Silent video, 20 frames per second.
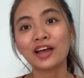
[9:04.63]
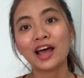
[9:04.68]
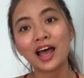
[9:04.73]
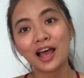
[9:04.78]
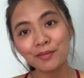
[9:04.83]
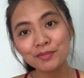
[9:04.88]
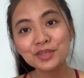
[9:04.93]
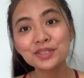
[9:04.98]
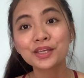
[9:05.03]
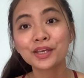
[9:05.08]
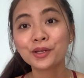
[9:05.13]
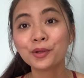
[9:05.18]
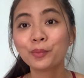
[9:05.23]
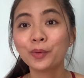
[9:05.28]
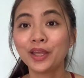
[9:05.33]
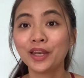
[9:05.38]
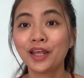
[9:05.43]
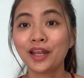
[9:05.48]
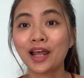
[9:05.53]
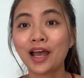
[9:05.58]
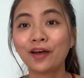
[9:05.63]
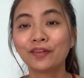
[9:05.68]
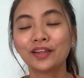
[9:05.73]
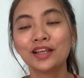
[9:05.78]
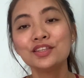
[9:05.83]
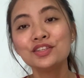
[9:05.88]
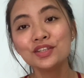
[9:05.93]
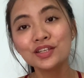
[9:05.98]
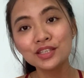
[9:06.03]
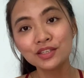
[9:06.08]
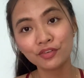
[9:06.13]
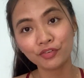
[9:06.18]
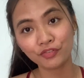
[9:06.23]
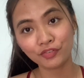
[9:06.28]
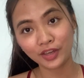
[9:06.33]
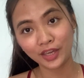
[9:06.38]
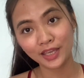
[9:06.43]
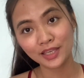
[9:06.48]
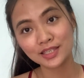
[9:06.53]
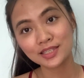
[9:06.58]
I'm just gonna wait it out. It's just a
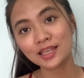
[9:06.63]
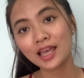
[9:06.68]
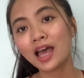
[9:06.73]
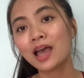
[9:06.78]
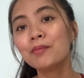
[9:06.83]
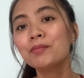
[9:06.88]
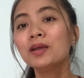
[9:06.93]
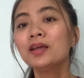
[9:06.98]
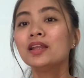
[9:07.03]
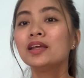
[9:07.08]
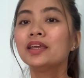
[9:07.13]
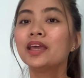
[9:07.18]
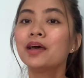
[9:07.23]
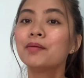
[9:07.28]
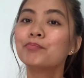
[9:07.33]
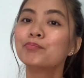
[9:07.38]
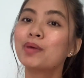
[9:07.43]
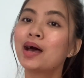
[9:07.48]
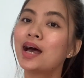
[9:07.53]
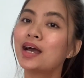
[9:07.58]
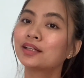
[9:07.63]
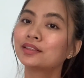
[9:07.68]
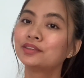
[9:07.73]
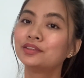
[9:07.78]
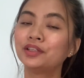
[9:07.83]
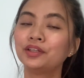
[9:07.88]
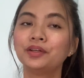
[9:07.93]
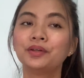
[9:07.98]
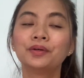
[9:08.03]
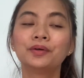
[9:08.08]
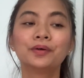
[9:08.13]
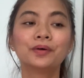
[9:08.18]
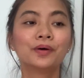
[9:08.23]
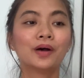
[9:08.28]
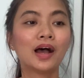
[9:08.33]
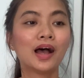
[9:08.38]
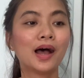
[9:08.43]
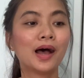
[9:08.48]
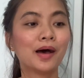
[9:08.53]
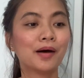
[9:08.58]
phase. I'm gonna get back
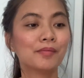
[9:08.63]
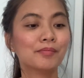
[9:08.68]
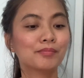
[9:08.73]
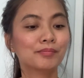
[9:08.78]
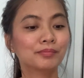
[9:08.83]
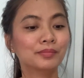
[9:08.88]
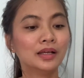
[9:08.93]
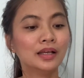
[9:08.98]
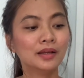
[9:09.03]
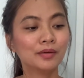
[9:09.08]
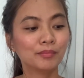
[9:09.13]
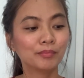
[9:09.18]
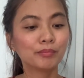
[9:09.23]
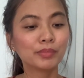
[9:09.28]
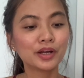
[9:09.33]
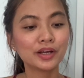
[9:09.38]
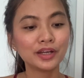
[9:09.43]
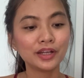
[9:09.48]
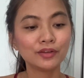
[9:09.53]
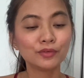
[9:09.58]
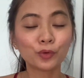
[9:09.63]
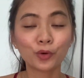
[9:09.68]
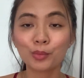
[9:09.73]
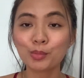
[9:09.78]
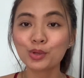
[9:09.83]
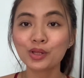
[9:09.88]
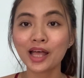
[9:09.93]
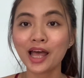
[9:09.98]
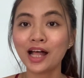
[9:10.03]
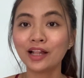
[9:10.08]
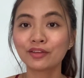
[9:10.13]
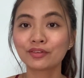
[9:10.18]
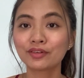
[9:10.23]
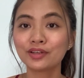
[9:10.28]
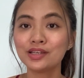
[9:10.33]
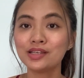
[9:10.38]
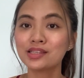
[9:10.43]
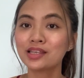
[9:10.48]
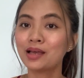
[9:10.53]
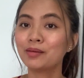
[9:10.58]
to burning normal
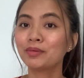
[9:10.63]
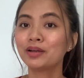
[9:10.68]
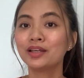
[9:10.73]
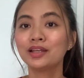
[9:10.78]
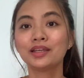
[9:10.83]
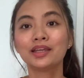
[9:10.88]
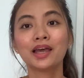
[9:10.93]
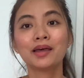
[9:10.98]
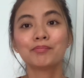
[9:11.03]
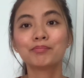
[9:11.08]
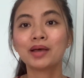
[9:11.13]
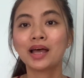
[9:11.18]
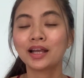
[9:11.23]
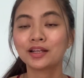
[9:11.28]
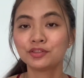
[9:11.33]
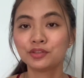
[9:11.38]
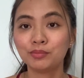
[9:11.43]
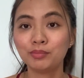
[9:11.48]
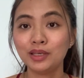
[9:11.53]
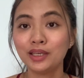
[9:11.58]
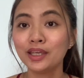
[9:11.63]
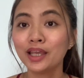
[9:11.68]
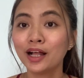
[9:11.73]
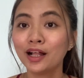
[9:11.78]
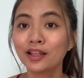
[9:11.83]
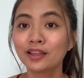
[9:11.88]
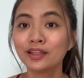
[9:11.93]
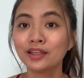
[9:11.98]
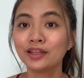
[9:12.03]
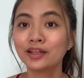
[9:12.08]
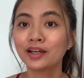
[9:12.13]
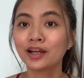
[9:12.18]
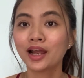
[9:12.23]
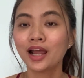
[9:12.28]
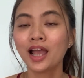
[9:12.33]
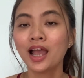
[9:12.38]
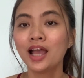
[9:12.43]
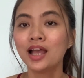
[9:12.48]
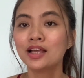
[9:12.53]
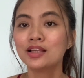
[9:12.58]
calories. I'm gonna get back to being
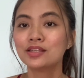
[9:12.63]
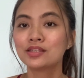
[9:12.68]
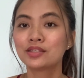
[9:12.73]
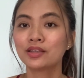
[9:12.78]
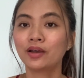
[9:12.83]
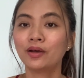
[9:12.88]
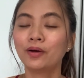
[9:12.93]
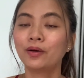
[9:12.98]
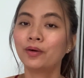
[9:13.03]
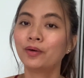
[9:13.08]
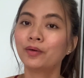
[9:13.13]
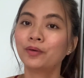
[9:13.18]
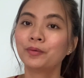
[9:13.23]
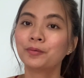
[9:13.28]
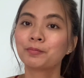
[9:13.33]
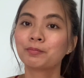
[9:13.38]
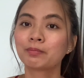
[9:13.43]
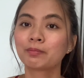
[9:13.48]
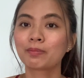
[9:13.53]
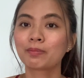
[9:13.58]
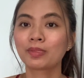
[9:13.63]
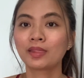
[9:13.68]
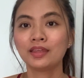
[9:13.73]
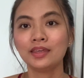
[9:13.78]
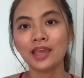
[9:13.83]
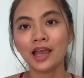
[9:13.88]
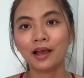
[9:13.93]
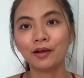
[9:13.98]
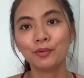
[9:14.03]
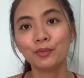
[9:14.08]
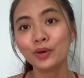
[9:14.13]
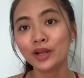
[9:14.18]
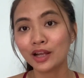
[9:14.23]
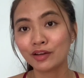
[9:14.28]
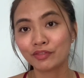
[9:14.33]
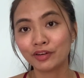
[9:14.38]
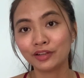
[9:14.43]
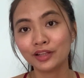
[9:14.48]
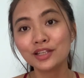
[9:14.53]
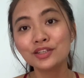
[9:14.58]
healthier. So yeah,
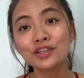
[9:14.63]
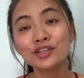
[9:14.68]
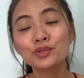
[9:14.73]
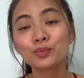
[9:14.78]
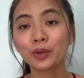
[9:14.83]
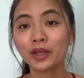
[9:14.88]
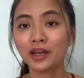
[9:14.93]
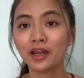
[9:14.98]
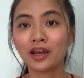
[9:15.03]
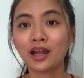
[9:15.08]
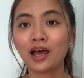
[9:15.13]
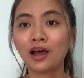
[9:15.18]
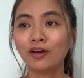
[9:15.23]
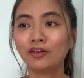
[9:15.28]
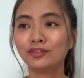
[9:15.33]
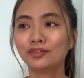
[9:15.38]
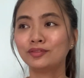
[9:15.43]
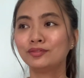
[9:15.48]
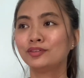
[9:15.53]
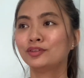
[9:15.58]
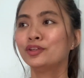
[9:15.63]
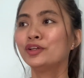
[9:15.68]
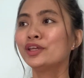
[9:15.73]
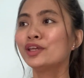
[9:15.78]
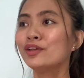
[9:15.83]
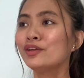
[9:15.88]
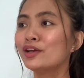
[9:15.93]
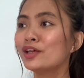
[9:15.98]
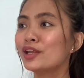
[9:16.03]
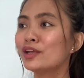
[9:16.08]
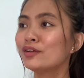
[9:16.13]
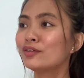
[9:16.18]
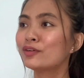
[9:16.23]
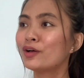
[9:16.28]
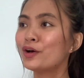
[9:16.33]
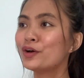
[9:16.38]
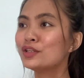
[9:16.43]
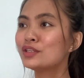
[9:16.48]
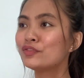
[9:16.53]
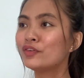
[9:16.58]
whatever, let's just wait it out. Looking good in
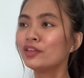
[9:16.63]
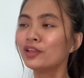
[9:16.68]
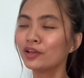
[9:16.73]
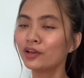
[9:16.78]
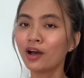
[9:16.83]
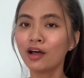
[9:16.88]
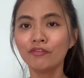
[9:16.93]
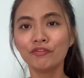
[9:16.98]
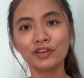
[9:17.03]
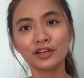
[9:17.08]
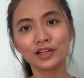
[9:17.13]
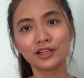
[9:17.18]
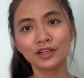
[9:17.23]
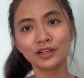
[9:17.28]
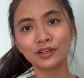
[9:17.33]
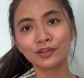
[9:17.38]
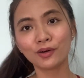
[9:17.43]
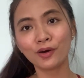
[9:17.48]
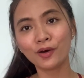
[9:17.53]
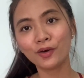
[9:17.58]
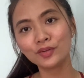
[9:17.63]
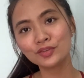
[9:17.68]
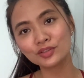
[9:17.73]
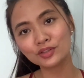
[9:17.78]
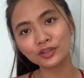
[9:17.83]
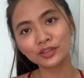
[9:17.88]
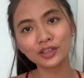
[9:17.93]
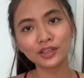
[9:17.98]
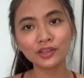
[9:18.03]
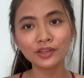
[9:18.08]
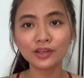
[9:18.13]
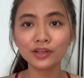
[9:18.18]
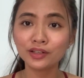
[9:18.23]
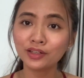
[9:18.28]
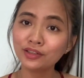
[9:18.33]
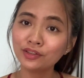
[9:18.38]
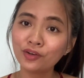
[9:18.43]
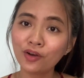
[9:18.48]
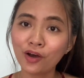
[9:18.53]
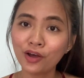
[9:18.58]
clothes, feeling confident in clothes, looking
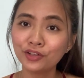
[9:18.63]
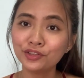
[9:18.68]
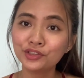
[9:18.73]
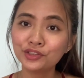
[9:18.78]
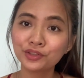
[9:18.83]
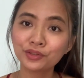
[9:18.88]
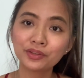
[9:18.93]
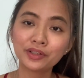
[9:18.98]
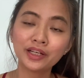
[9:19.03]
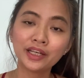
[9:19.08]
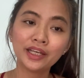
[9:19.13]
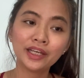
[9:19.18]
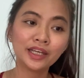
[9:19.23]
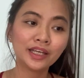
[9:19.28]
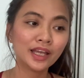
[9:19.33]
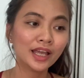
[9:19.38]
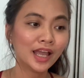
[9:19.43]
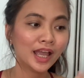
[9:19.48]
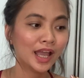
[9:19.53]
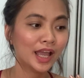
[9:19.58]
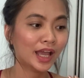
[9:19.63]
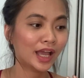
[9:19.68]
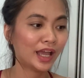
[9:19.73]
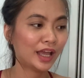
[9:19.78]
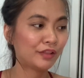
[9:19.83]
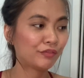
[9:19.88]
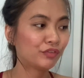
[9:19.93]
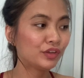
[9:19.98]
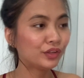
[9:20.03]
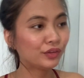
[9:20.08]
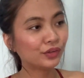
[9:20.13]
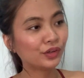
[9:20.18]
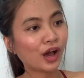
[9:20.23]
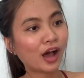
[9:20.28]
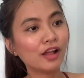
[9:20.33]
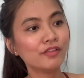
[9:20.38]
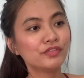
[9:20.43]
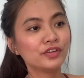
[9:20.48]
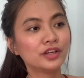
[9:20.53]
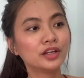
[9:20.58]
good in contouring, and feeling
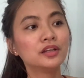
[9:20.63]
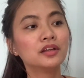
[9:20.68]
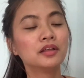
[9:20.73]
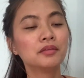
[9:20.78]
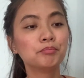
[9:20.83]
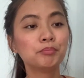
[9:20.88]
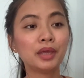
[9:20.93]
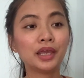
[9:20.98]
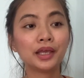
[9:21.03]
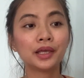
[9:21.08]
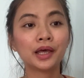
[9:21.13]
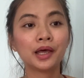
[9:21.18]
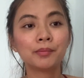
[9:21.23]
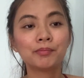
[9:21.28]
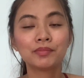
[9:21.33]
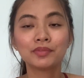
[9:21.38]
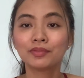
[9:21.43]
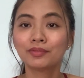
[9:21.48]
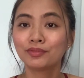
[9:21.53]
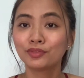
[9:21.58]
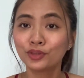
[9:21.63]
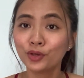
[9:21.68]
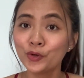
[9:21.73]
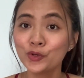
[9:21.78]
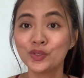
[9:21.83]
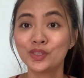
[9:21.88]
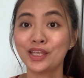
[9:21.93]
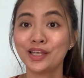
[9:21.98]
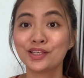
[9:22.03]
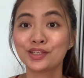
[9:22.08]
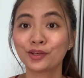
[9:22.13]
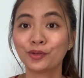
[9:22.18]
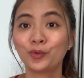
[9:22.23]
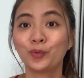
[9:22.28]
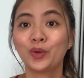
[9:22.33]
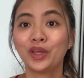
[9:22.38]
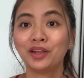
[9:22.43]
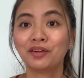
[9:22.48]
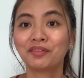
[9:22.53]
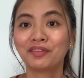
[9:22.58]
confident in makeup, those things can
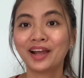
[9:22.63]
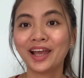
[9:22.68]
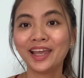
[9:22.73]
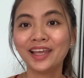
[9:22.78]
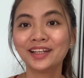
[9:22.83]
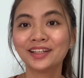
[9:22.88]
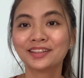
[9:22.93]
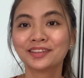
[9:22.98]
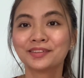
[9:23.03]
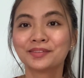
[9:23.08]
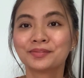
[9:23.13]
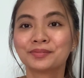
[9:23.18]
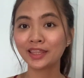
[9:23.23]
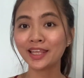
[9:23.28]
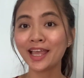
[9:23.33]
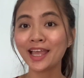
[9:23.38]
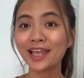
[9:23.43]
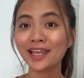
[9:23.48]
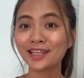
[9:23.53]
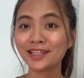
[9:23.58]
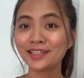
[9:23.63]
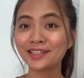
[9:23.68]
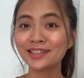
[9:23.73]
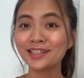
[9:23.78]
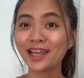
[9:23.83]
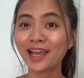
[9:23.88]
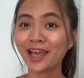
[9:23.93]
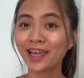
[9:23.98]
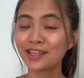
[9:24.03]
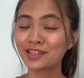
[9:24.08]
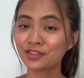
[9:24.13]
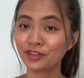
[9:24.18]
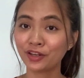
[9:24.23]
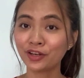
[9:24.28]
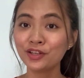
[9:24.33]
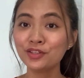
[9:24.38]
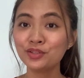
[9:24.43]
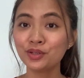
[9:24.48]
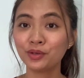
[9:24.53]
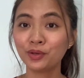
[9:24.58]
wait, right? Then I
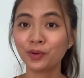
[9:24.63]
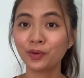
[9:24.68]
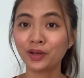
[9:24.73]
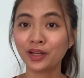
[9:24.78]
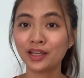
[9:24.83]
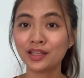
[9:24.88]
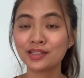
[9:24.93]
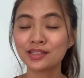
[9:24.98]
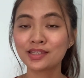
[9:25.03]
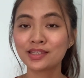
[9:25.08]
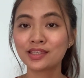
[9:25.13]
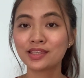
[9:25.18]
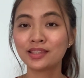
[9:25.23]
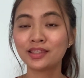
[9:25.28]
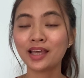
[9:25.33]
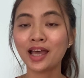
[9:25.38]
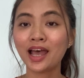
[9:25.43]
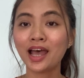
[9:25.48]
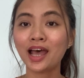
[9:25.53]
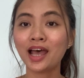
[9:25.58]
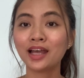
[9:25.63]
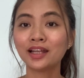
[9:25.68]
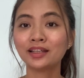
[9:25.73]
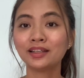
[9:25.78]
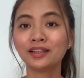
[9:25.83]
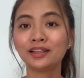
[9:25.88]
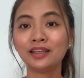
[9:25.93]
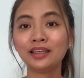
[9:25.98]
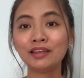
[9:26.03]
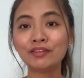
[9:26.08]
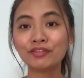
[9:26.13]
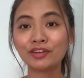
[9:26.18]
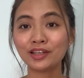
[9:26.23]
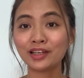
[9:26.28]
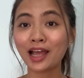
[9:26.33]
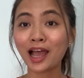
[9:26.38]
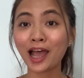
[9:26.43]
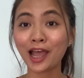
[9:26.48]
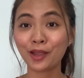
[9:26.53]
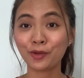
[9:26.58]
started to notice that
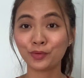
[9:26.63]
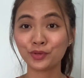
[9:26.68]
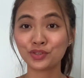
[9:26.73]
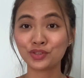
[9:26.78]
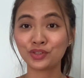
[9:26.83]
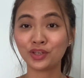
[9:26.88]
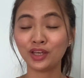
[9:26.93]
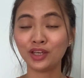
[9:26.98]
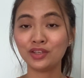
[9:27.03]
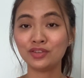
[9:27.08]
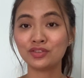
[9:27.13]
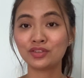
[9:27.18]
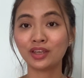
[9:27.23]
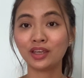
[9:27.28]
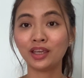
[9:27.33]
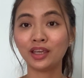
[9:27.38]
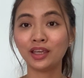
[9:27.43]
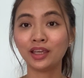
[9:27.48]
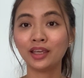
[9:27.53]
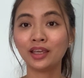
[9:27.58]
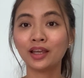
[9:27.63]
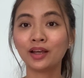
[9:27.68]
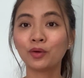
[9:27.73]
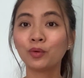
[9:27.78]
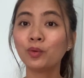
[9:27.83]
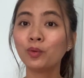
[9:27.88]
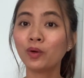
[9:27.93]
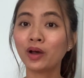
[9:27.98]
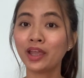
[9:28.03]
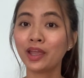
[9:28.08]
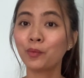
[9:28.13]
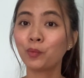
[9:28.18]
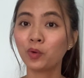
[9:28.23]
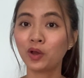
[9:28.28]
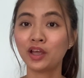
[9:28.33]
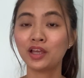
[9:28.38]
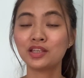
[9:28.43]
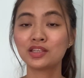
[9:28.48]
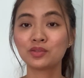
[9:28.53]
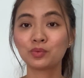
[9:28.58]
even I was changing. Who I
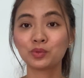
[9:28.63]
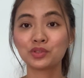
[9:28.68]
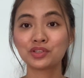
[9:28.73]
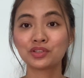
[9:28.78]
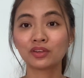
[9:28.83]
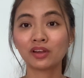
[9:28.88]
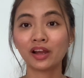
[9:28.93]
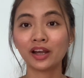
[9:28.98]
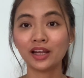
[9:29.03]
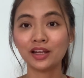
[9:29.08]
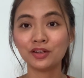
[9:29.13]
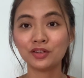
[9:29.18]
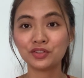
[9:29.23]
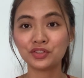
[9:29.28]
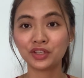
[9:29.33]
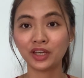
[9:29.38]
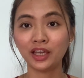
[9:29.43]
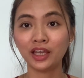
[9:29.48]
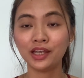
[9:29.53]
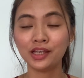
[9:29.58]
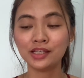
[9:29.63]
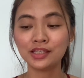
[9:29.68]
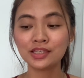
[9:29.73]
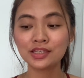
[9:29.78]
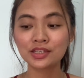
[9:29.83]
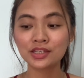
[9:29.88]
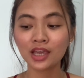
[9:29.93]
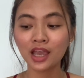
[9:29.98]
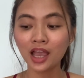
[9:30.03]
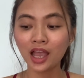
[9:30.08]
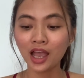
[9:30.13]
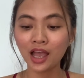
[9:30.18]
was starting to change.